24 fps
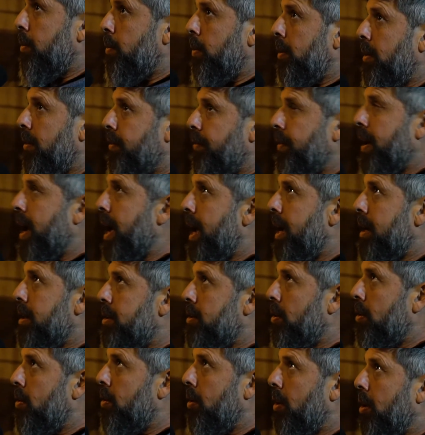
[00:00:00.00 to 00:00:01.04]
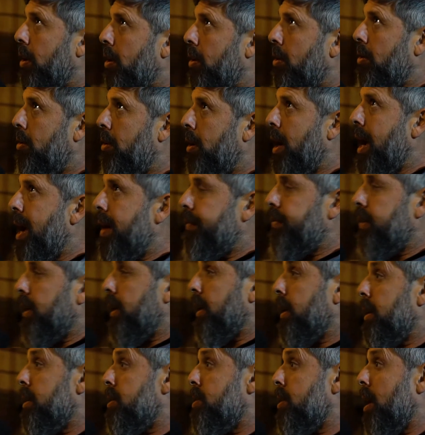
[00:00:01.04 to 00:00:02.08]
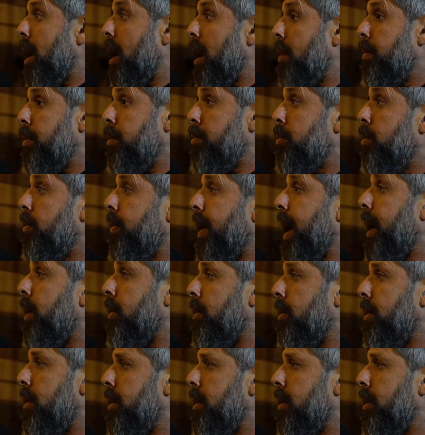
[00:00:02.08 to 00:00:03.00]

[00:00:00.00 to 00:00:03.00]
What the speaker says: "Well, if I don't go, I have to get a job or move out."